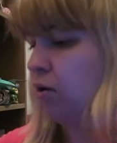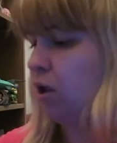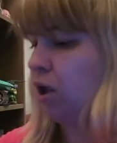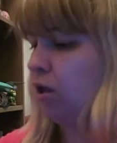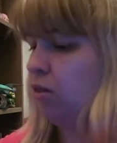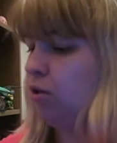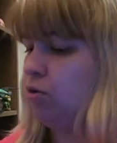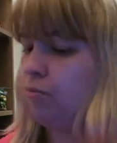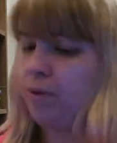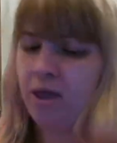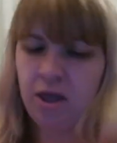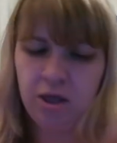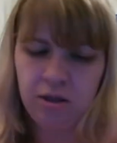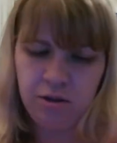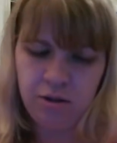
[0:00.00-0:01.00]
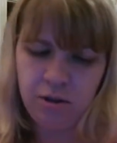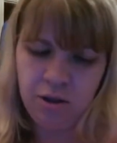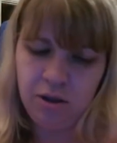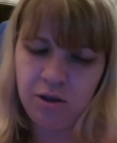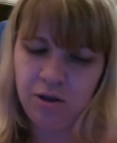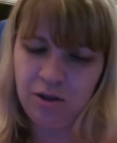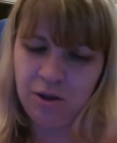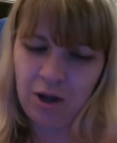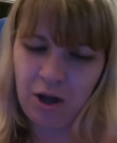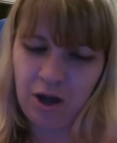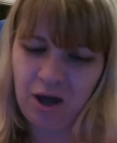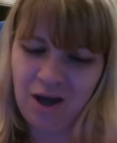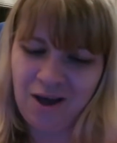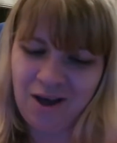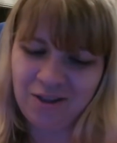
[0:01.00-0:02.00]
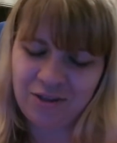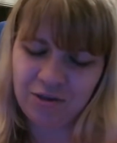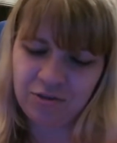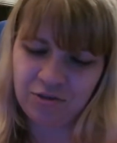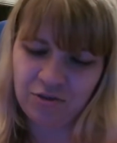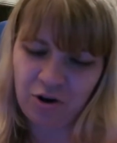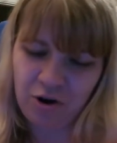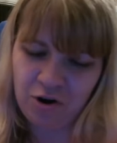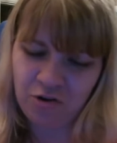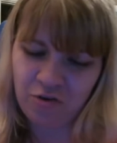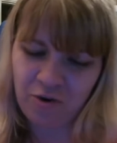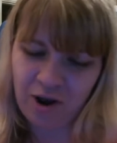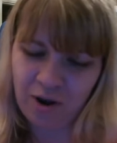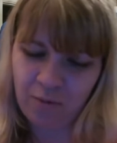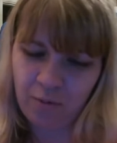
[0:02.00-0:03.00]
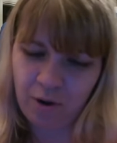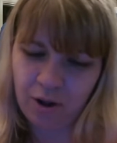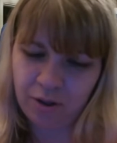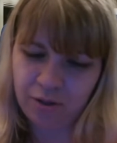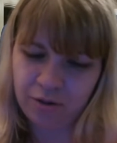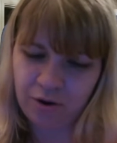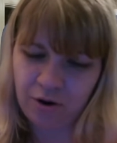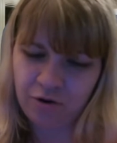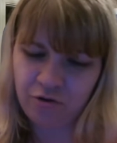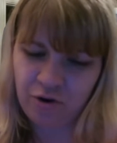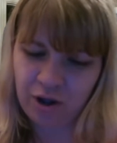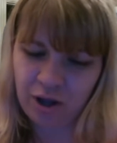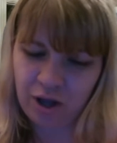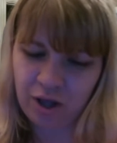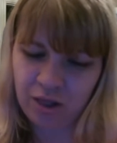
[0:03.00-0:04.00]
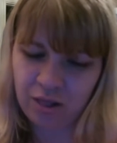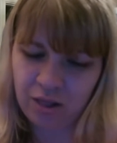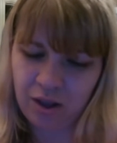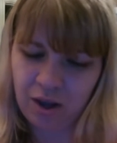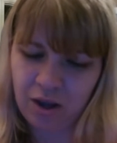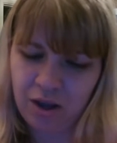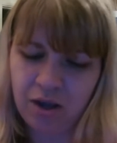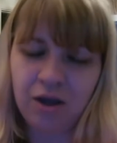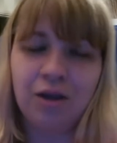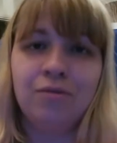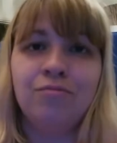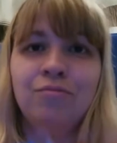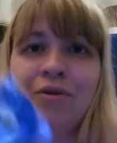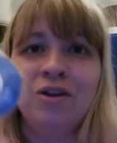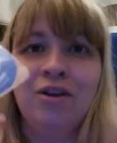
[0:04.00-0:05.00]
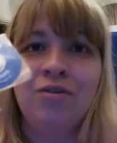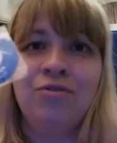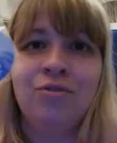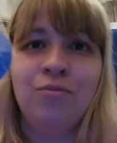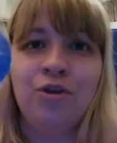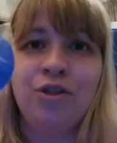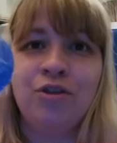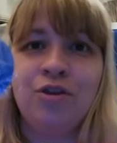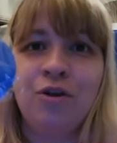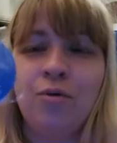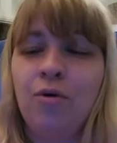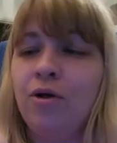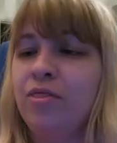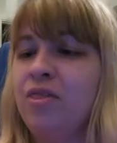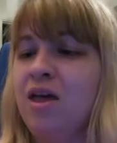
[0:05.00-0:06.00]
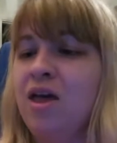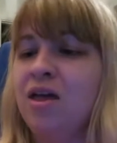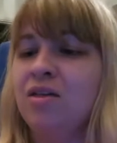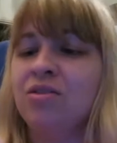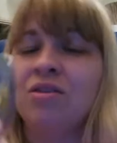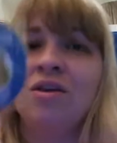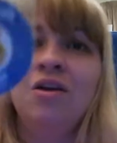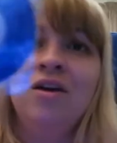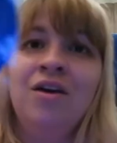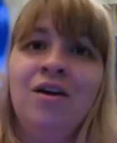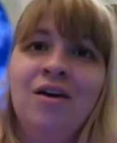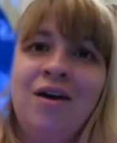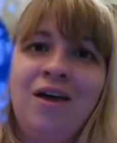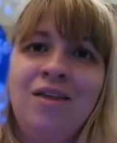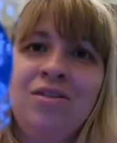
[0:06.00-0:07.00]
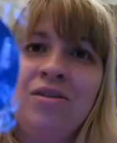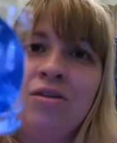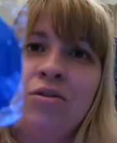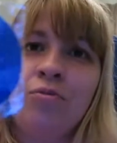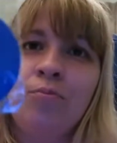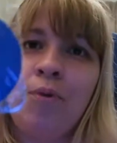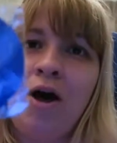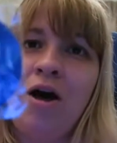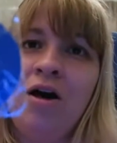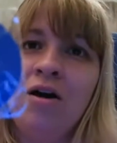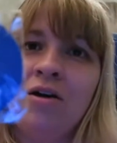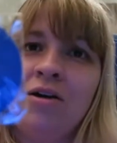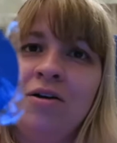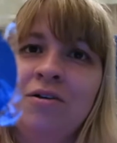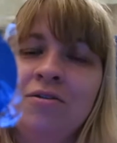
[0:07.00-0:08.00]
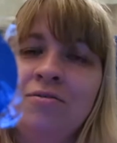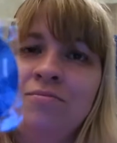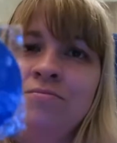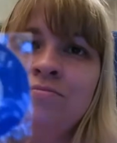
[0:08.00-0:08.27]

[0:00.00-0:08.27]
I got a loot pin. Oh, it's a Star Trek one. Star Trek Online. I know someone is going to want this. It's a Spock.